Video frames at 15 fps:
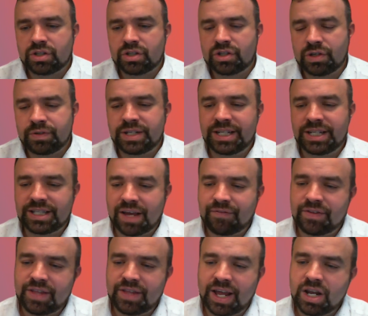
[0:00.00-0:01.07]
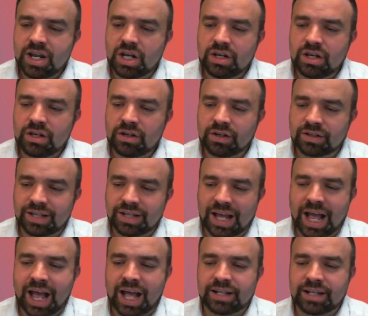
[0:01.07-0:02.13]
Duty 7 then looks
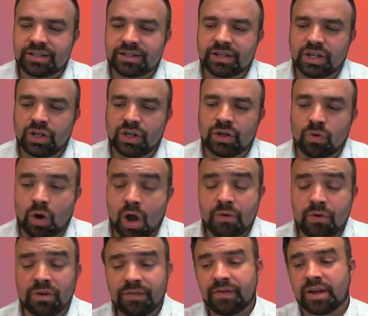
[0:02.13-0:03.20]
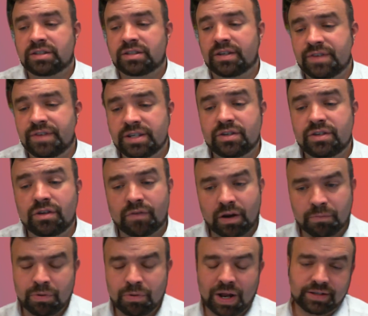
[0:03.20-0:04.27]
at your own effectiveness and your
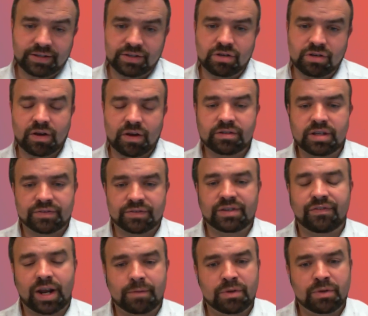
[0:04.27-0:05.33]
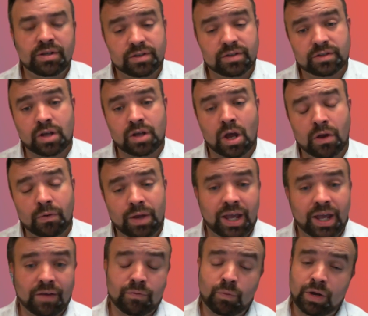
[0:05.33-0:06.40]
own practice, your own self-development. So
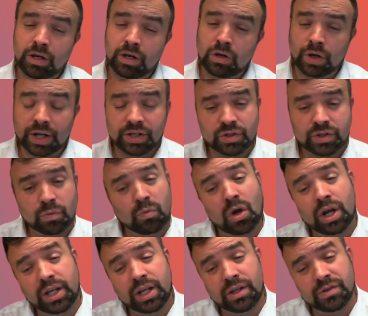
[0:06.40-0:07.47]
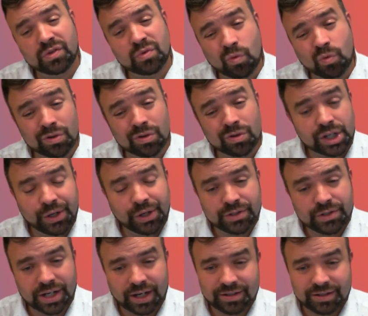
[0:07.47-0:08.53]
if we're looking to working you towards
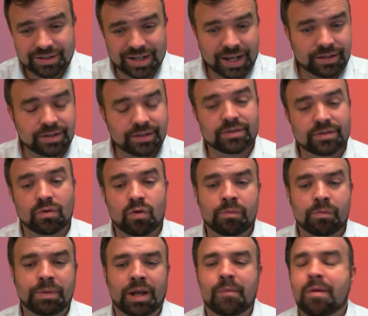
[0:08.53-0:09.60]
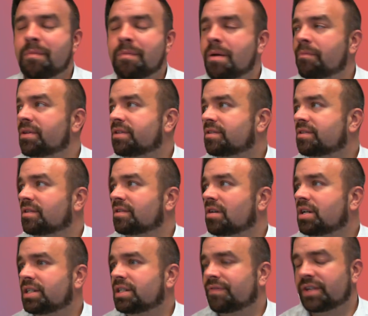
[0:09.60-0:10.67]
QTLS status or becoming a member of the
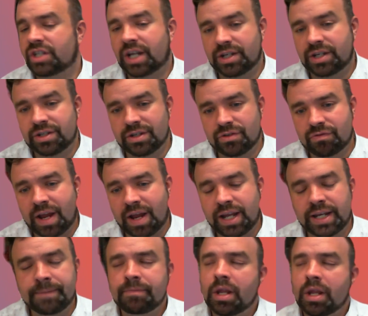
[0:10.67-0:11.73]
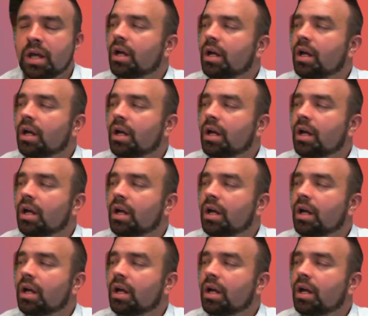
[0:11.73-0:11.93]
Society of Education and Training,